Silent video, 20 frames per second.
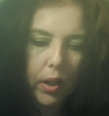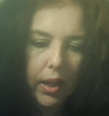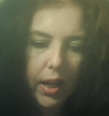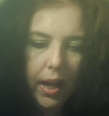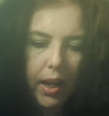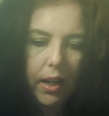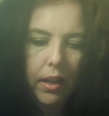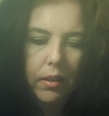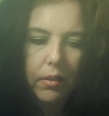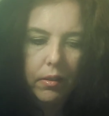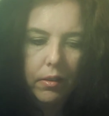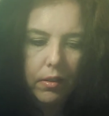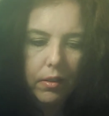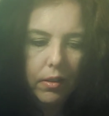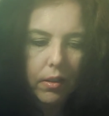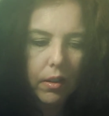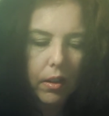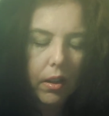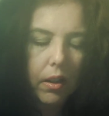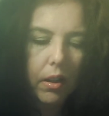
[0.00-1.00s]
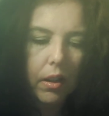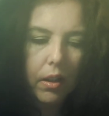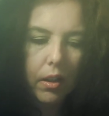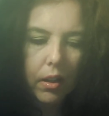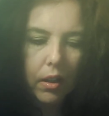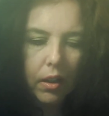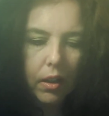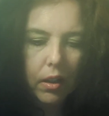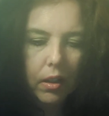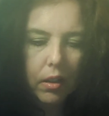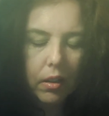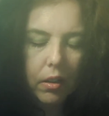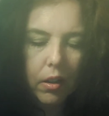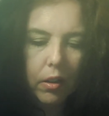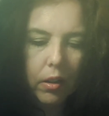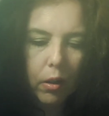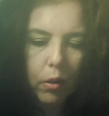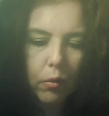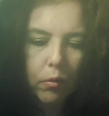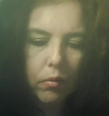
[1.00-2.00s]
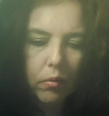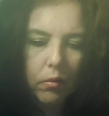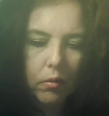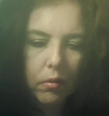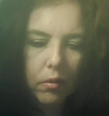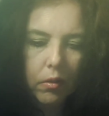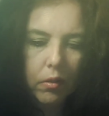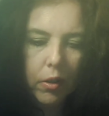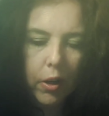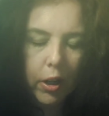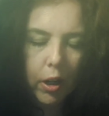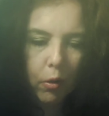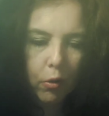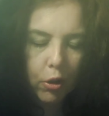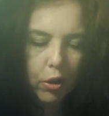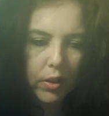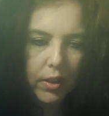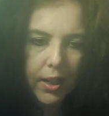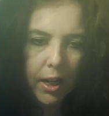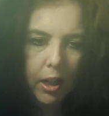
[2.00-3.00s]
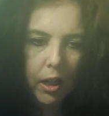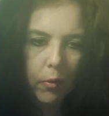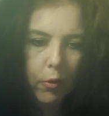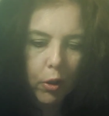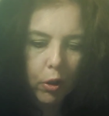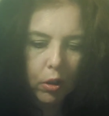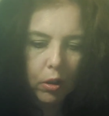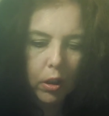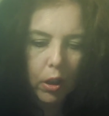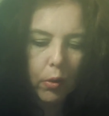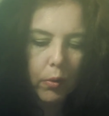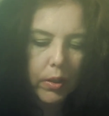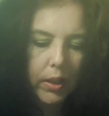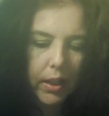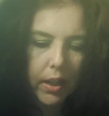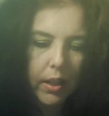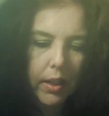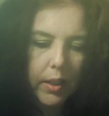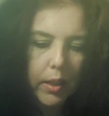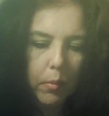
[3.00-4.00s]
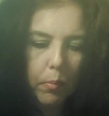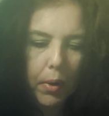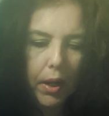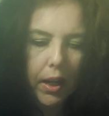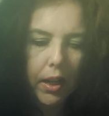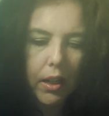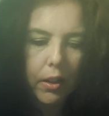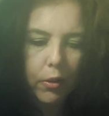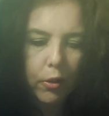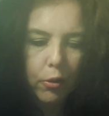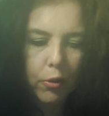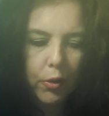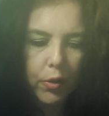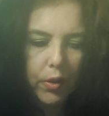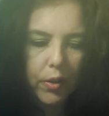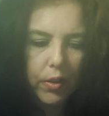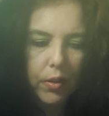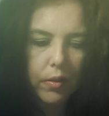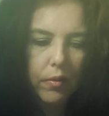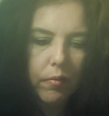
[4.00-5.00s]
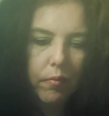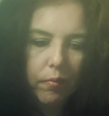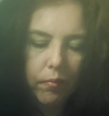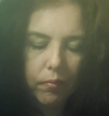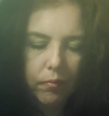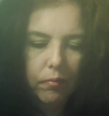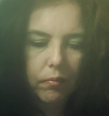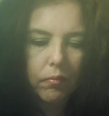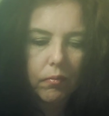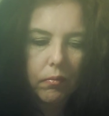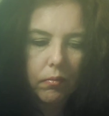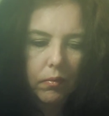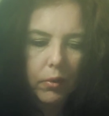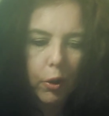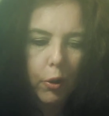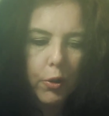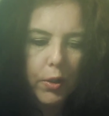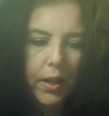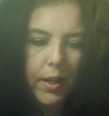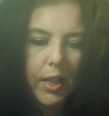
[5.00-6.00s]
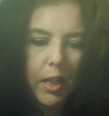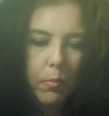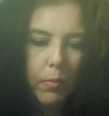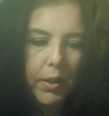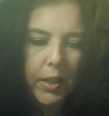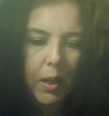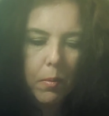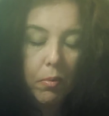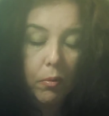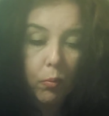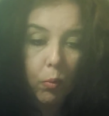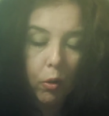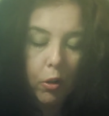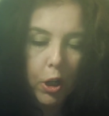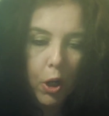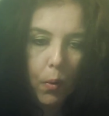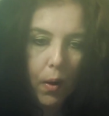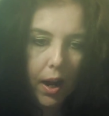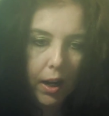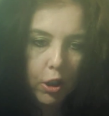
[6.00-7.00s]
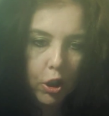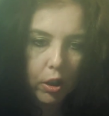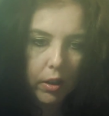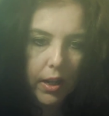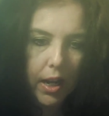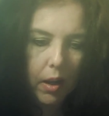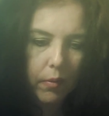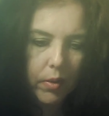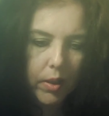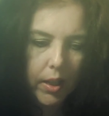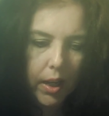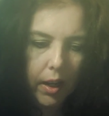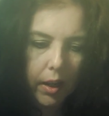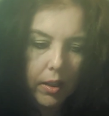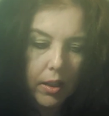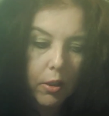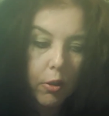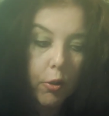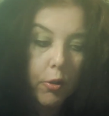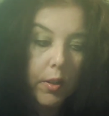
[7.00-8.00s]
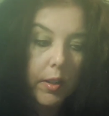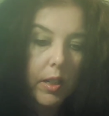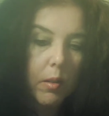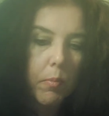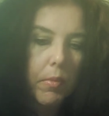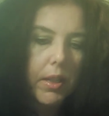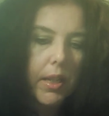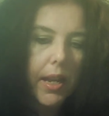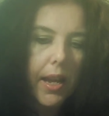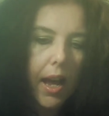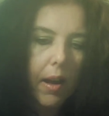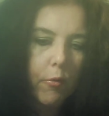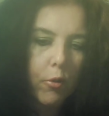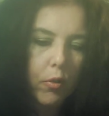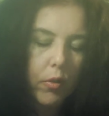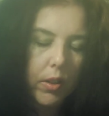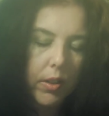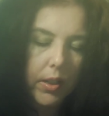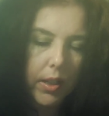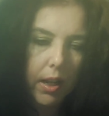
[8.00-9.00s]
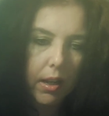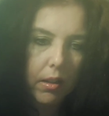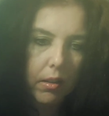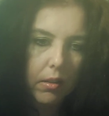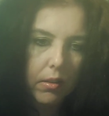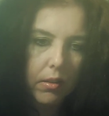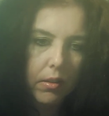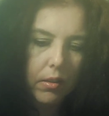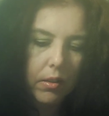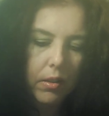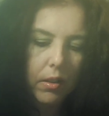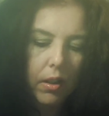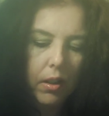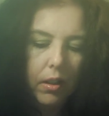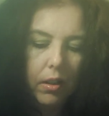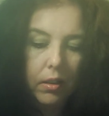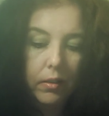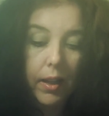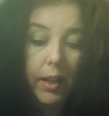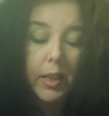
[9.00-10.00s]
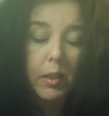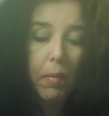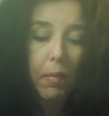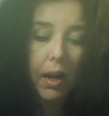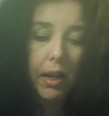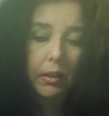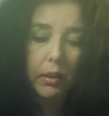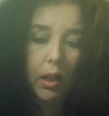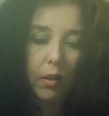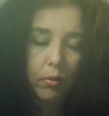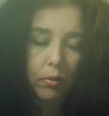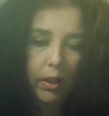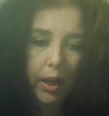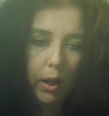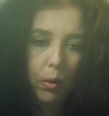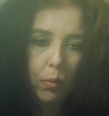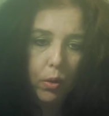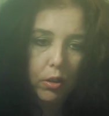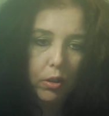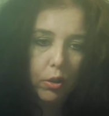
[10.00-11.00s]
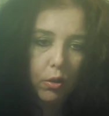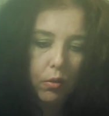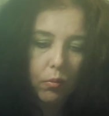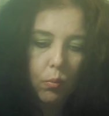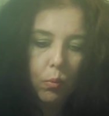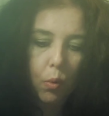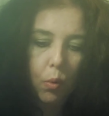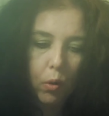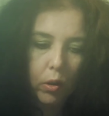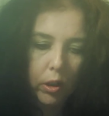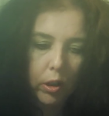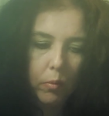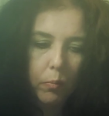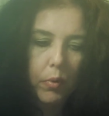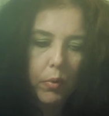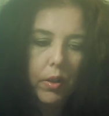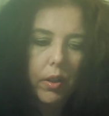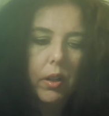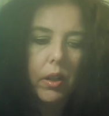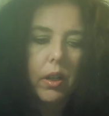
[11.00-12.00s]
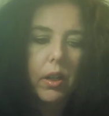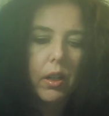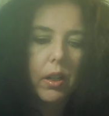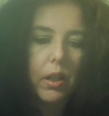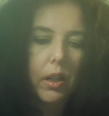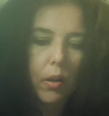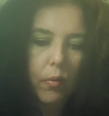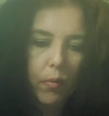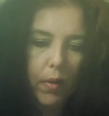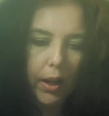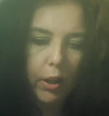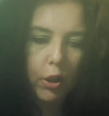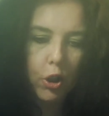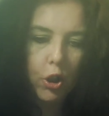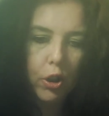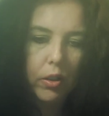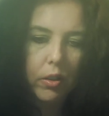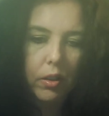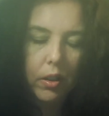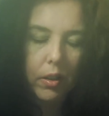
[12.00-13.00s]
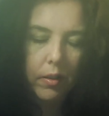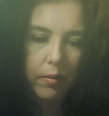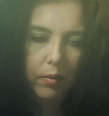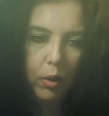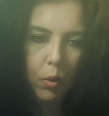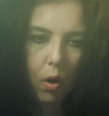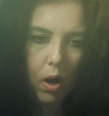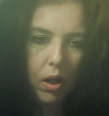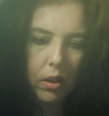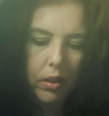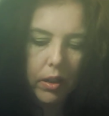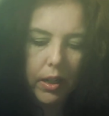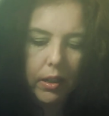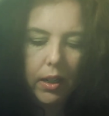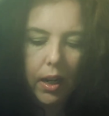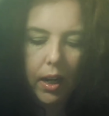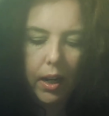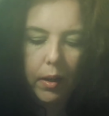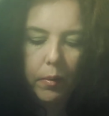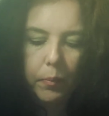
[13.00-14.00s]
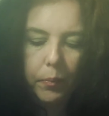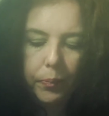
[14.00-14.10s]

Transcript: hands. You know, you don't just take off your clothes and get into bed. There's there's intimacy before you actually have sex and there's intimacy after the sex. That's my love language. Warmth, affection, and quality time.